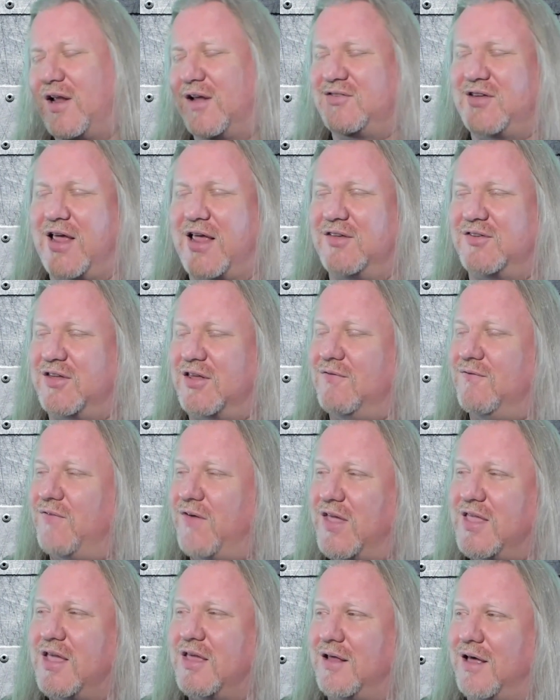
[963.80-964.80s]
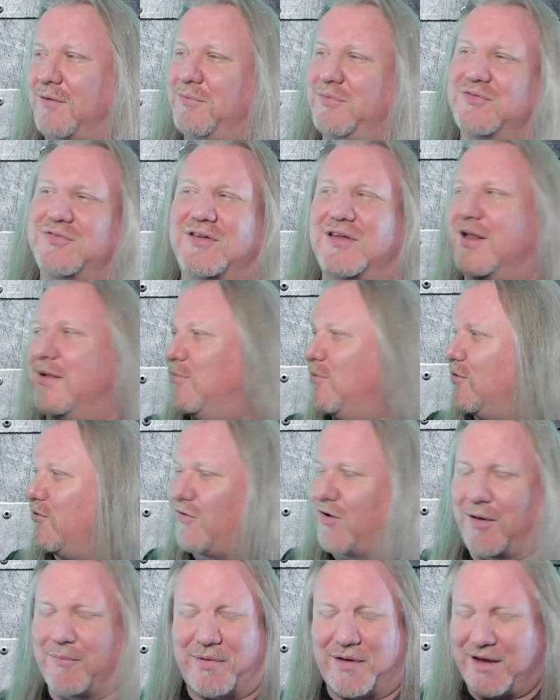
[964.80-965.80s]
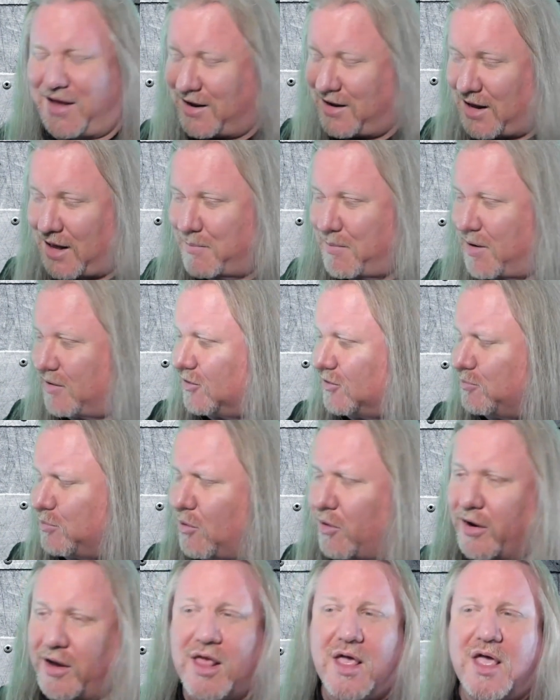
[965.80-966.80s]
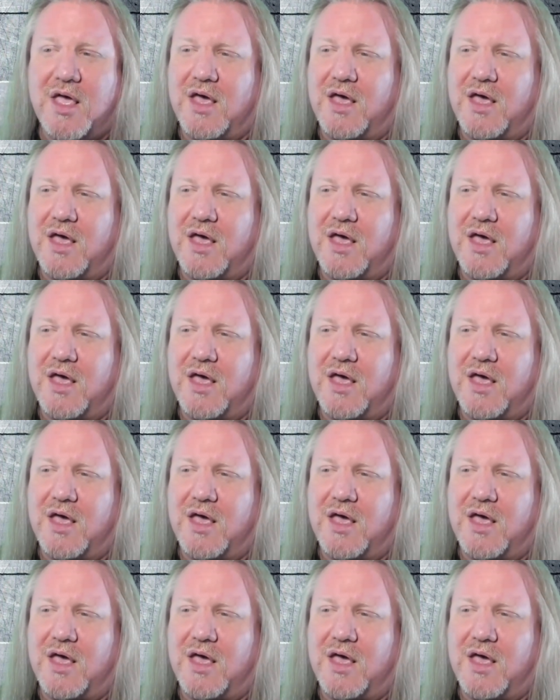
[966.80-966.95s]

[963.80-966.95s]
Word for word: I say it's convenient, I was going to move on, but I got to make this point.